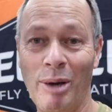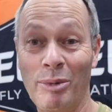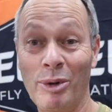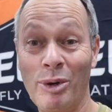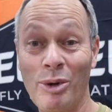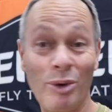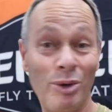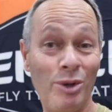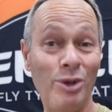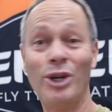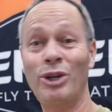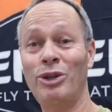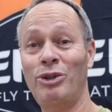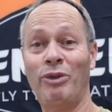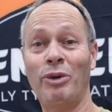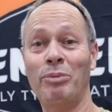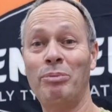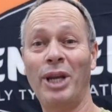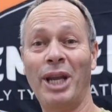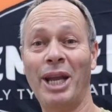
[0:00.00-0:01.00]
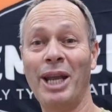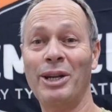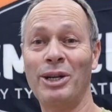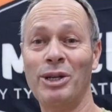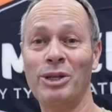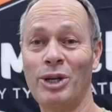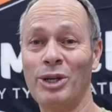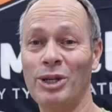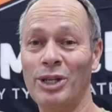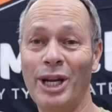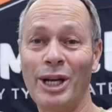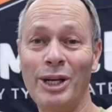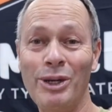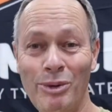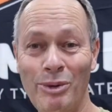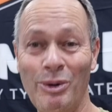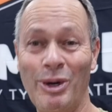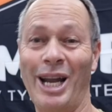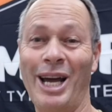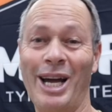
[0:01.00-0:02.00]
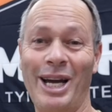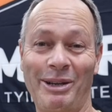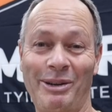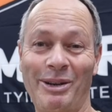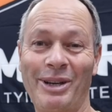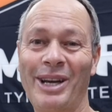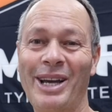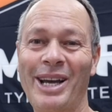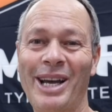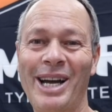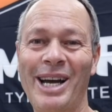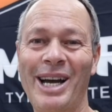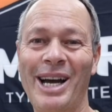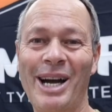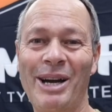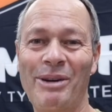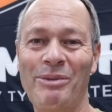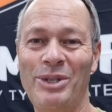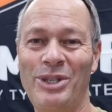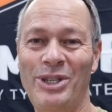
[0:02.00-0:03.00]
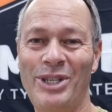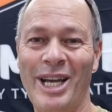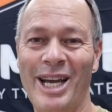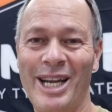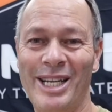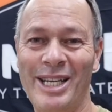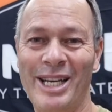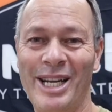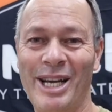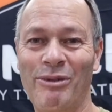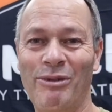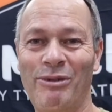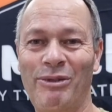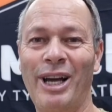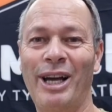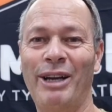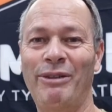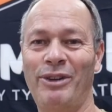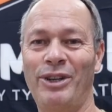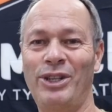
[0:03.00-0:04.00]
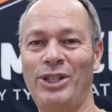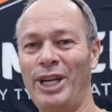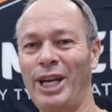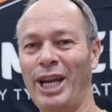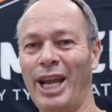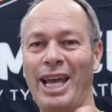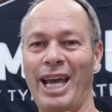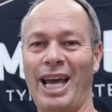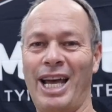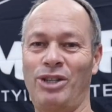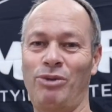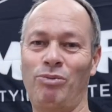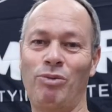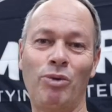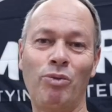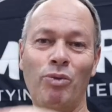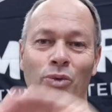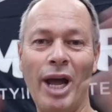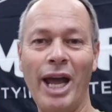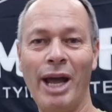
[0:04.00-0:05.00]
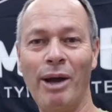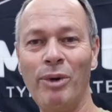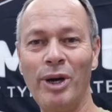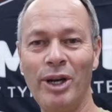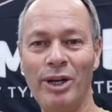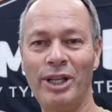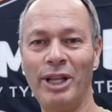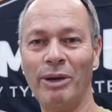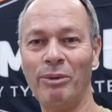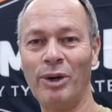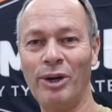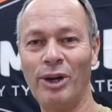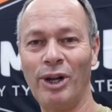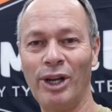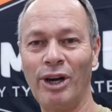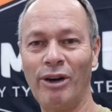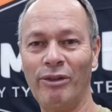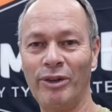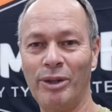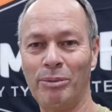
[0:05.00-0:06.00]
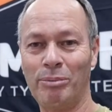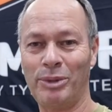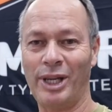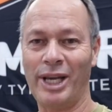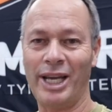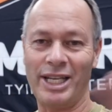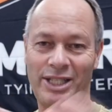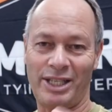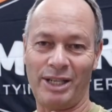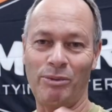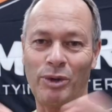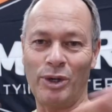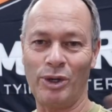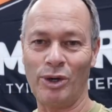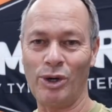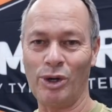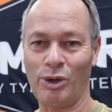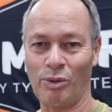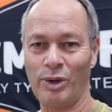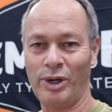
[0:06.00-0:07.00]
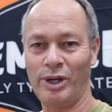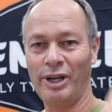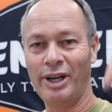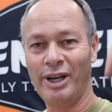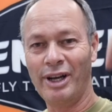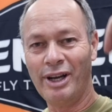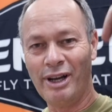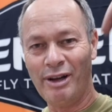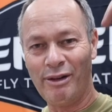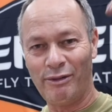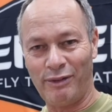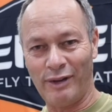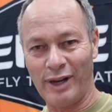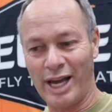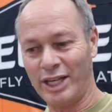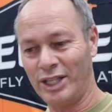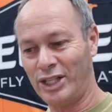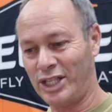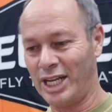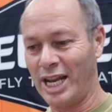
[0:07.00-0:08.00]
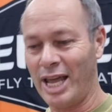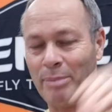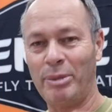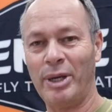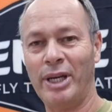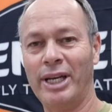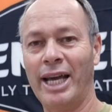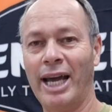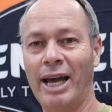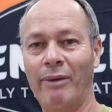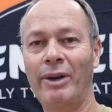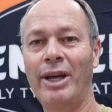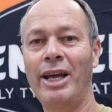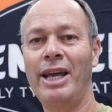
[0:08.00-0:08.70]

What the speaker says: Good news for beginners, because I knew when I was starting out fly fishing, casts were wayward, they were all over the place, they were awkward, flies slapping down.